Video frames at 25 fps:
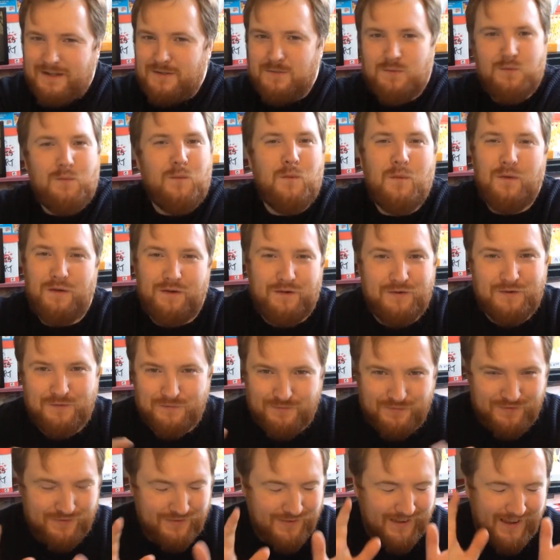It's
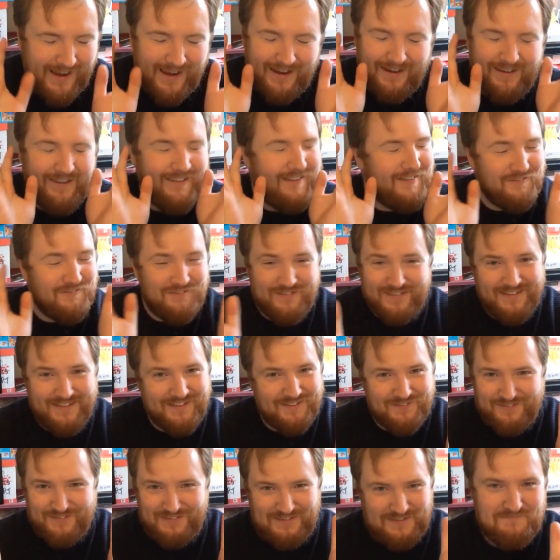wonderful. I love
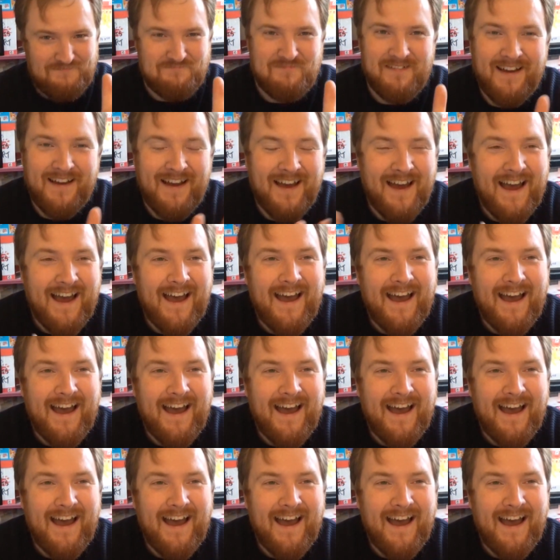this film.